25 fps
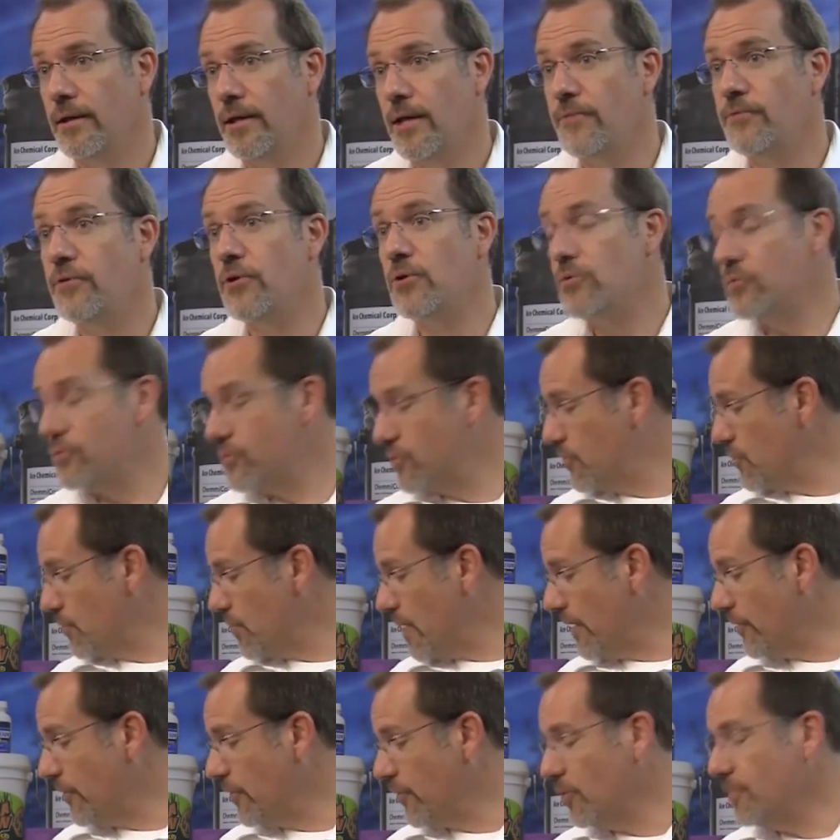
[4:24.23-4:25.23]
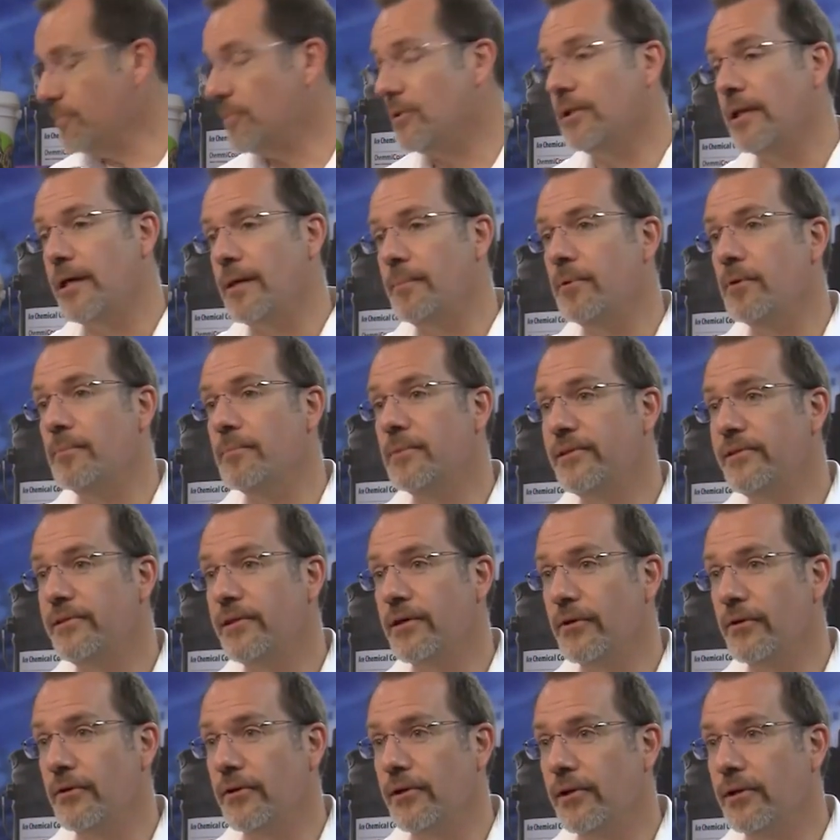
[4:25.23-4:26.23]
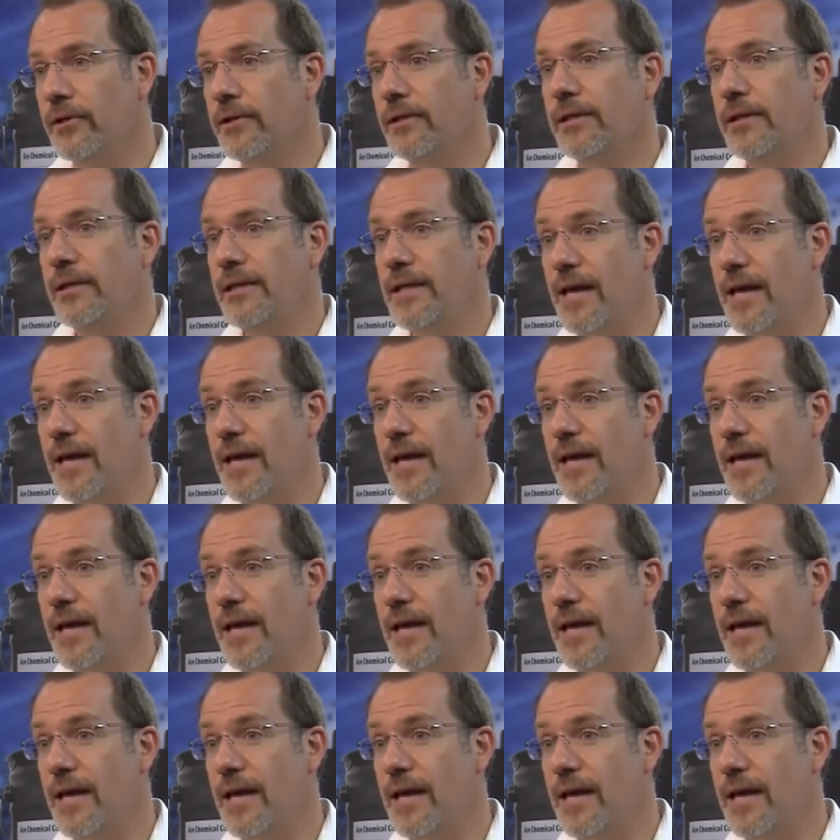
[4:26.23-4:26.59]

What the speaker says: If you use direct thermal label material,